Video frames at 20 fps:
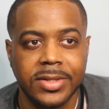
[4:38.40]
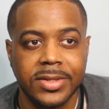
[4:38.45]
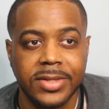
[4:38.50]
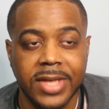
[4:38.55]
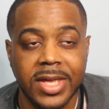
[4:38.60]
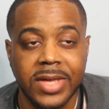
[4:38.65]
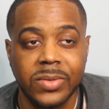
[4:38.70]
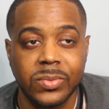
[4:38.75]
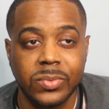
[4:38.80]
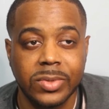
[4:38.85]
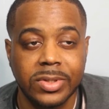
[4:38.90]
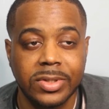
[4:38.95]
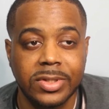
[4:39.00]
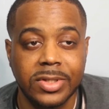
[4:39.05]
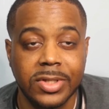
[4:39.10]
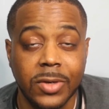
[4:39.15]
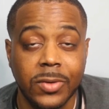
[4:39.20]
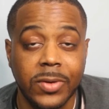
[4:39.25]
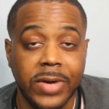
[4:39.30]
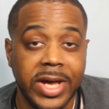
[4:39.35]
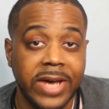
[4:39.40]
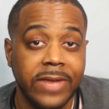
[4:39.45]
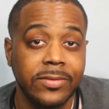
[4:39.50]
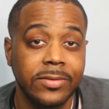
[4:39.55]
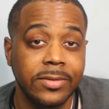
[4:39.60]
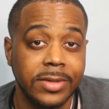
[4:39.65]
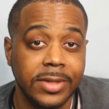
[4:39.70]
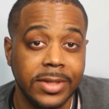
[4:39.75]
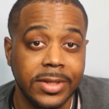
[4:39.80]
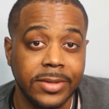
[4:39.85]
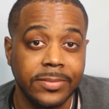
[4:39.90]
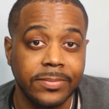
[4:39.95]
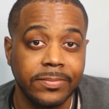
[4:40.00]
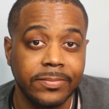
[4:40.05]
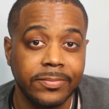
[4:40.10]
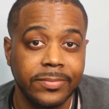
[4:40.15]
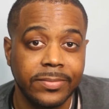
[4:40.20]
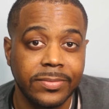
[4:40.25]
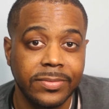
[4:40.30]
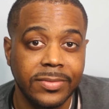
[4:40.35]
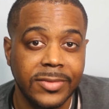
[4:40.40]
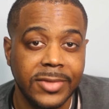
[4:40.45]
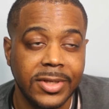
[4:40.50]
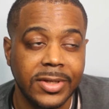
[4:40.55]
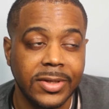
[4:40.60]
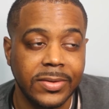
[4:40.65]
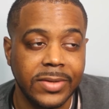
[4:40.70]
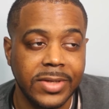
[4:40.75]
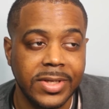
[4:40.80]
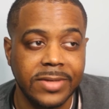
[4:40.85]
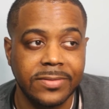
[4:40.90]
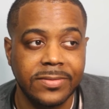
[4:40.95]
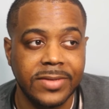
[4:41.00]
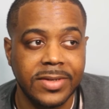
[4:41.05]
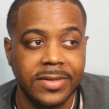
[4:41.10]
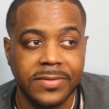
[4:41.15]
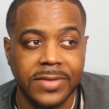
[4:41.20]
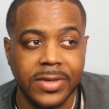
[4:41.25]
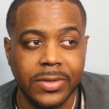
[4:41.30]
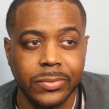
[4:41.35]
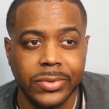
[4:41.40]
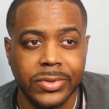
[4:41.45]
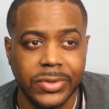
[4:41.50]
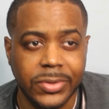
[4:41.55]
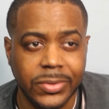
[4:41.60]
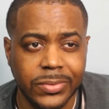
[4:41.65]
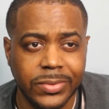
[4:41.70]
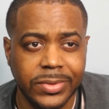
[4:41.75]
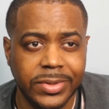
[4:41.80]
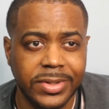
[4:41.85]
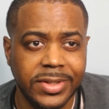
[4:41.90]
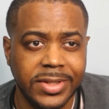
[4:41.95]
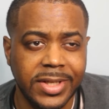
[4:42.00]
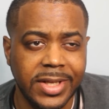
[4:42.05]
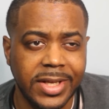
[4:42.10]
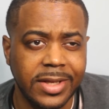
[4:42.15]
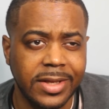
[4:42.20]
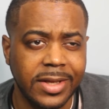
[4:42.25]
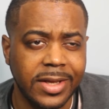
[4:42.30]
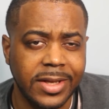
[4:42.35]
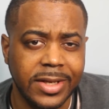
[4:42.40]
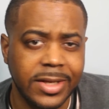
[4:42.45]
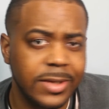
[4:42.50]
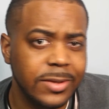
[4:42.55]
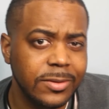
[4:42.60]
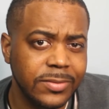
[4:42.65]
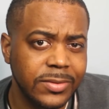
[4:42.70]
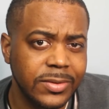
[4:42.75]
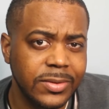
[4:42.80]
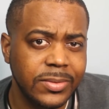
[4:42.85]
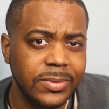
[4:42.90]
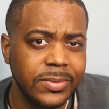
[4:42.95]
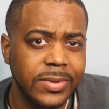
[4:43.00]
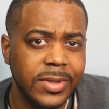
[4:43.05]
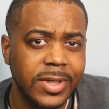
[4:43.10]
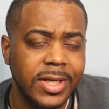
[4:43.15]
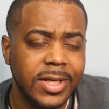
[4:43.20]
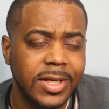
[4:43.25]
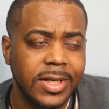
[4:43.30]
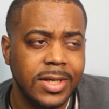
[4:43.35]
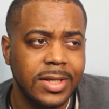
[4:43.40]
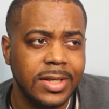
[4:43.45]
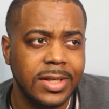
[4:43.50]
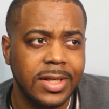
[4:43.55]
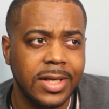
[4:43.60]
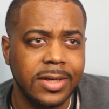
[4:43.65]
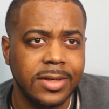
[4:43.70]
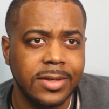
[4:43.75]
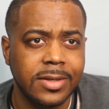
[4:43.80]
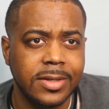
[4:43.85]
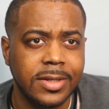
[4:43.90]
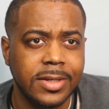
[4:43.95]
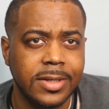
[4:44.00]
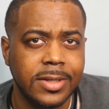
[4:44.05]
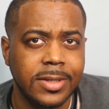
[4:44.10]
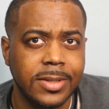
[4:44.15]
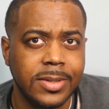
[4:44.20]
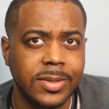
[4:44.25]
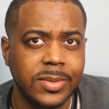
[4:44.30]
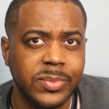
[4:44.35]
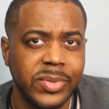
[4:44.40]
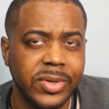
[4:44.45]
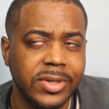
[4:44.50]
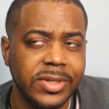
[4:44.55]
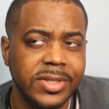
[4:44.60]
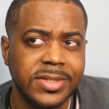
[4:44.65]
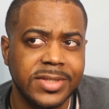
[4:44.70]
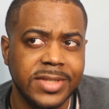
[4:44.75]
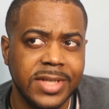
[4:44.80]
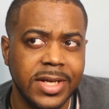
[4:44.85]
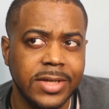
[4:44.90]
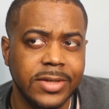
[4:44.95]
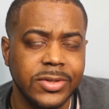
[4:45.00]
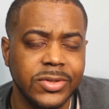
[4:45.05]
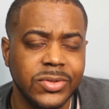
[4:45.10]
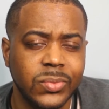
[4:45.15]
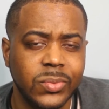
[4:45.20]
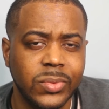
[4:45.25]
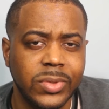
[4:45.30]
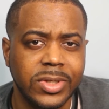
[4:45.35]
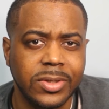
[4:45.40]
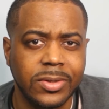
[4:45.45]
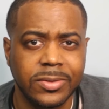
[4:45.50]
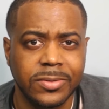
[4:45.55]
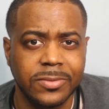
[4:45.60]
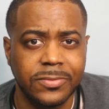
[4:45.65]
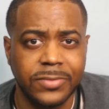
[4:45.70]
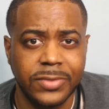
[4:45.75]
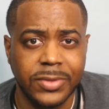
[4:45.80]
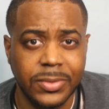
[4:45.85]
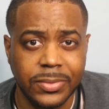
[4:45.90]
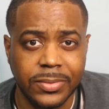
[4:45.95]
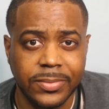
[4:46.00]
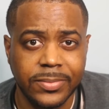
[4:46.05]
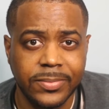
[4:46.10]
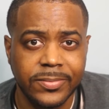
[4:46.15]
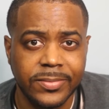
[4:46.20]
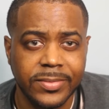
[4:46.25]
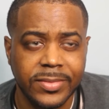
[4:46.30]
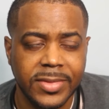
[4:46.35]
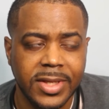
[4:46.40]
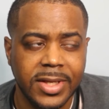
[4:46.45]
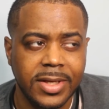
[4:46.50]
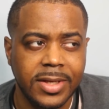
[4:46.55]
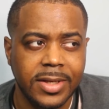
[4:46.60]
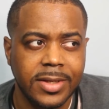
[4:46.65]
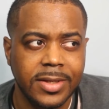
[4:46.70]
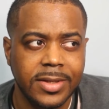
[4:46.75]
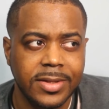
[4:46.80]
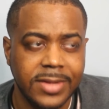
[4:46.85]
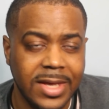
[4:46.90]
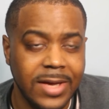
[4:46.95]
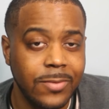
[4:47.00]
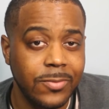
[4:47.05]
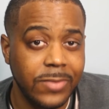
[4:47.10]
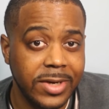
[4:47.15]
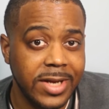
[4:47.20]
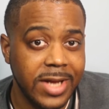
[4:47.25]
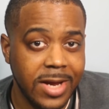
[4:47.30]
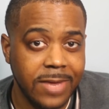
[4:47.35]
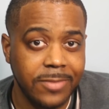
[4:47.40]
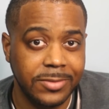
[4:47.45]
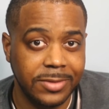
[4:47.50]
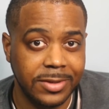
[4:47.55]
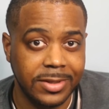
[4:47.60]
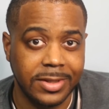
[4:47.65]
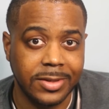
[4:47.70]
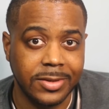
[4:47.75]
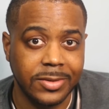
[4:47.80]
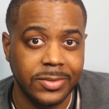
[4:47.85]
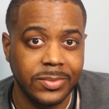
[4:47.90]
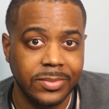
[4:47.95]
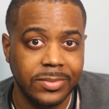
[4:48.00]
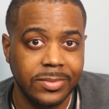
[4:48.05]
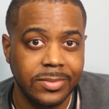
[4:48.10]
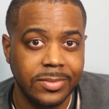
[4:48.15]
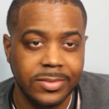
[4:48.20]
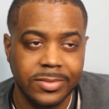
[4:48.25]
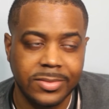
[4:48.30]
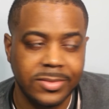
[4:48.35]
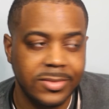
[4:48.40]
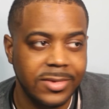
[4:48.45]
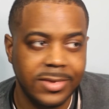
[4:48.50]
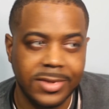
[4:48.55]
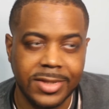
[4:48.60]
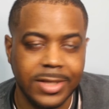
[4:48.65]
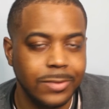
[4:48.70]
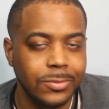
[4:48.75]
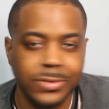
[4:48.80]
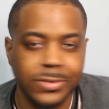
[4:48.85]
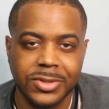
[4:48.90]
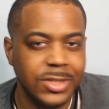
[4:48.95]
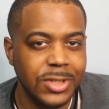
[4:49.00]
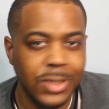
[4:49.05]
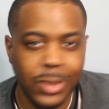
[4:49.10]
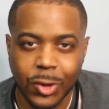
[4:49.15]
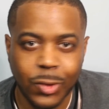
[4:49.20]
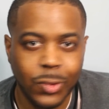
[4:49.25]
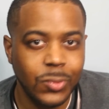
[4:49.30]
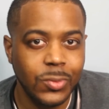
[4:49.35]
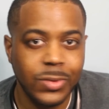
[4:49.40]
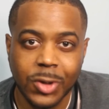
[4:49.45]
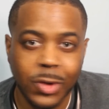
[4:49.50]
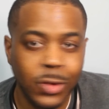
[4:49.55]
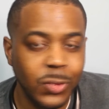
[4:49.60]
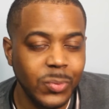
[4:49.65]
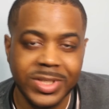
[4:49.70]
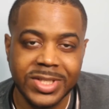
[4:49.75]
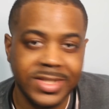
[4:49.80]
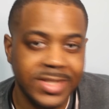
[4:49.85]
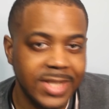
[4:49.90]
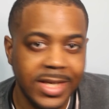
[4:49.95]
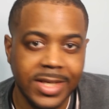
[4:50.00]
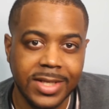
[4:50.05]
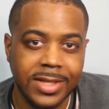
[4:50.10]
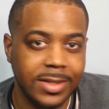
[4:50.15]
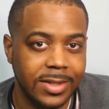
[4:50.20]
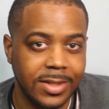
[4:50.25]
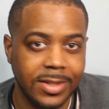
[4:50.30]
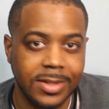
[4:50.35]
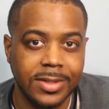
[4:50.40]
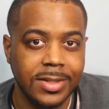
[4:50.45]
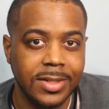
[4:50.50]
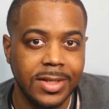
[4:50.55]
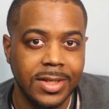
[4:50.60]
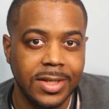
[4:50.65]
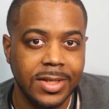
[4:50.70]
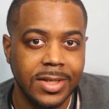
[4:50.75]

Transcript: they would go after them. You know, if, if they were doing an, an interview, like uh, Bernie Sanders went on The View, they went after him. There was no no mistaking it